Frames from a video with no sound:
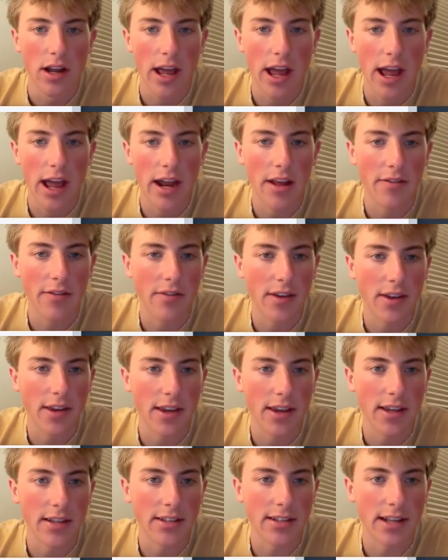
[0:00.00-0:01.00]

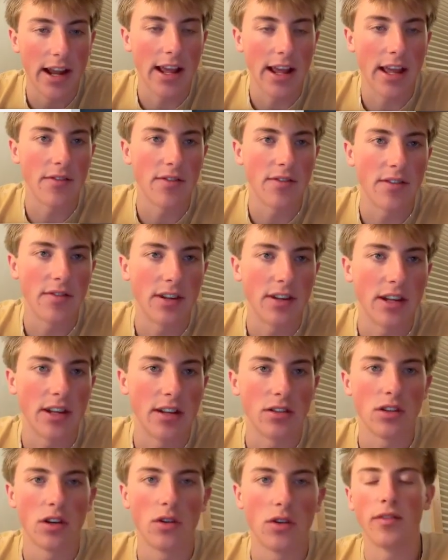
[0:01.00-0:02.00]
NFE is at
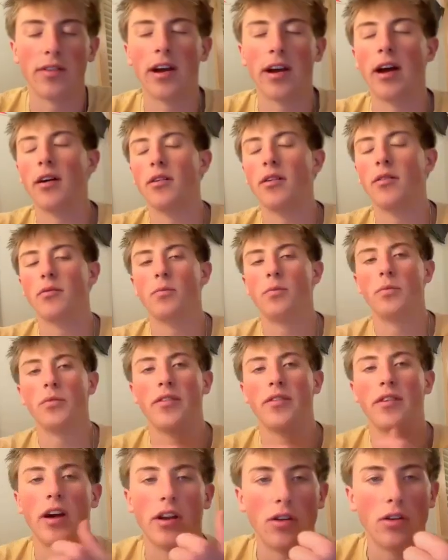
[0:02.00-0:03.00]
8:15. So we've got
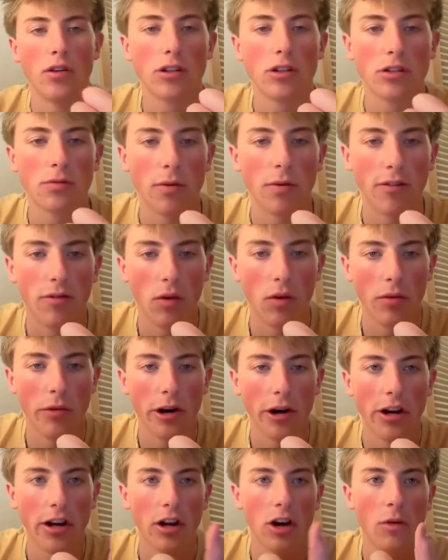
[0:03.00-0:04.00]
news before
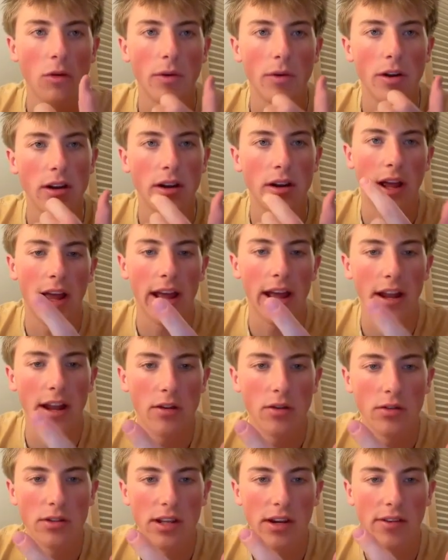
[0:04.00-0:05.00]
market open and
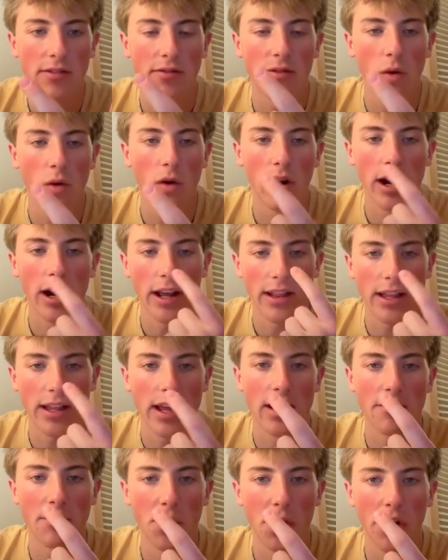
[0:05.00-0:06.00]
news at 4 at the
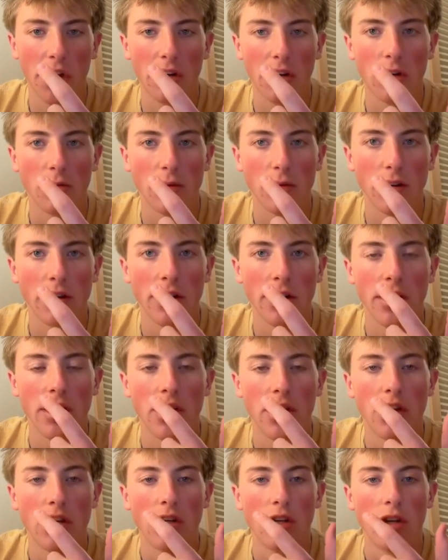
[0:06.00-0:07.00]
end of market open.
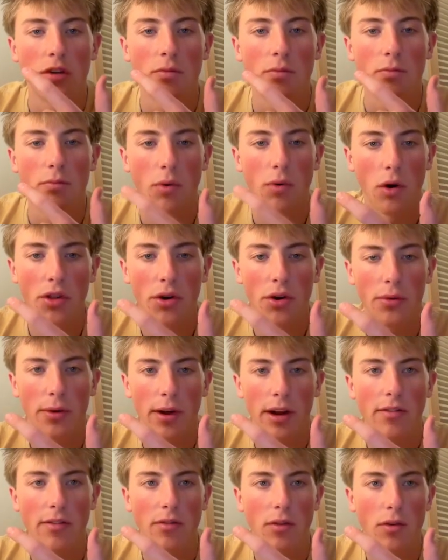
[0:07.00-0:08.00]
Both are
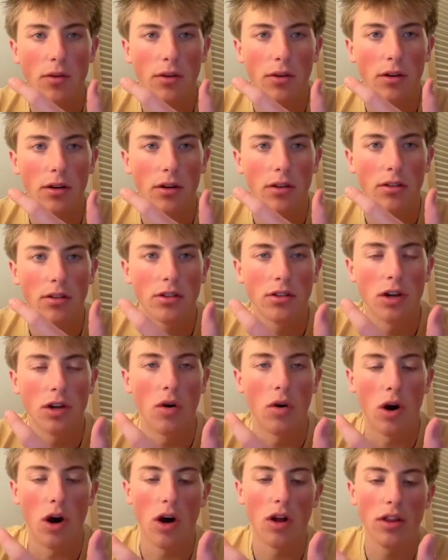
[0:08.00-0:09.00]
red folder.
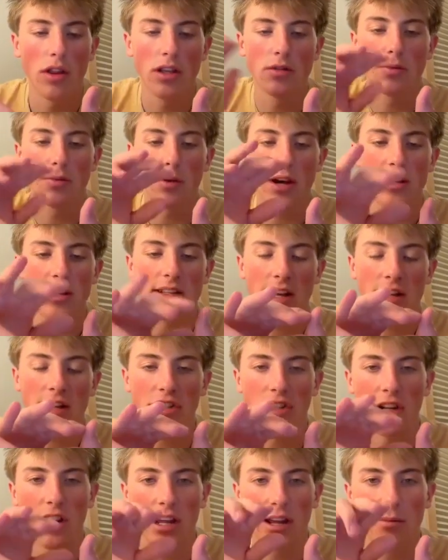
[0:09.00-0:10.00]
So all this price
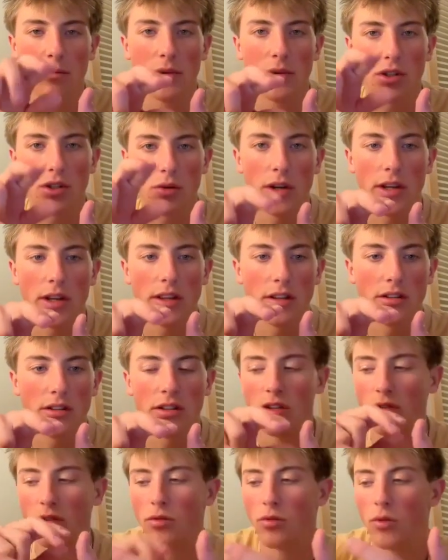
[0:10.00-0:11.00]
action in between the
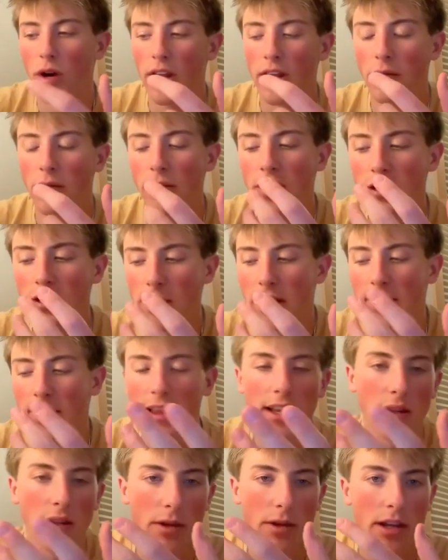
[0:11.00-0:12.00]
two, what can we expect
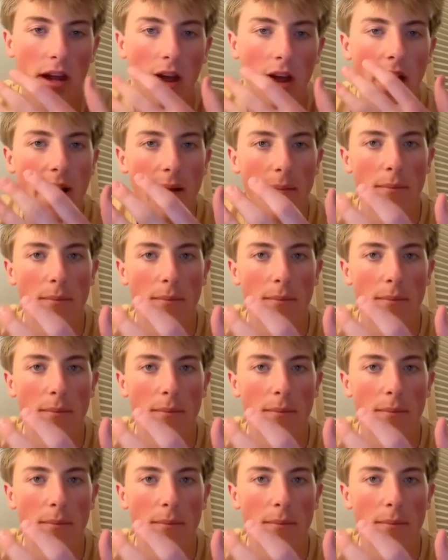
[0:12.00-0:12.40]
that to be?